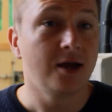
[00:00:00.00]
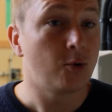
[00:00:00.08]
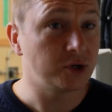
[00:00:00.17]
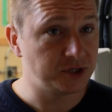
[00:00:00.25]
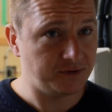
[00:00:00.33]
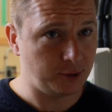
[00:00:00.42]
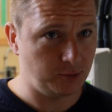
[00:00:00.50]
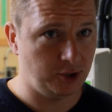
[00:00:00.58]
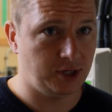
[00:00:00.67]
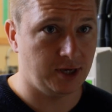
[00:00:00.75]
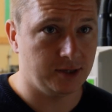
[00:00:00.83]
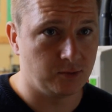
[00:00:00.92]
Once you've
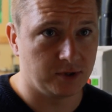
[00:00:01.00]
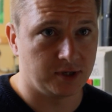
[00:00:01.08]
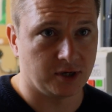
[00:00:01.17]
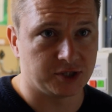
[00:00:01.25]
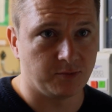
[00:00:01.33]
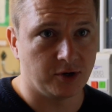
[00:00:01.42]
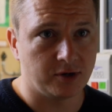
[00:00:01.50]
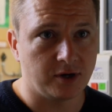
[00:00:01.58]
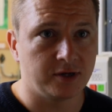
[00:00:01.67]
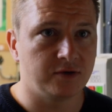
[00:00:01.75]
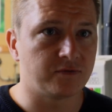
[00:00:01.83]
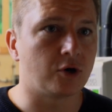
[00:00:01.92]
communicated with the customer
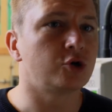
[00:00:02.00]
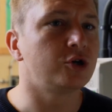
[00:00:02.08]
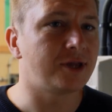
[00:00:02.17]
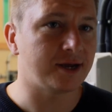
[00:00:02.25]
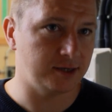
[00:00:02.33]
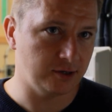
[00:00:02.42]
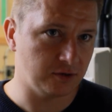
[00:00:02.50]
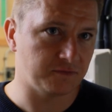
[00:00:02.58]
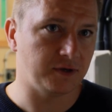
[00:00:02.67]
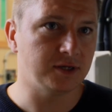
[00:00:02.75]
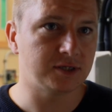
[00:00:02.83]
and you've got a good idea of the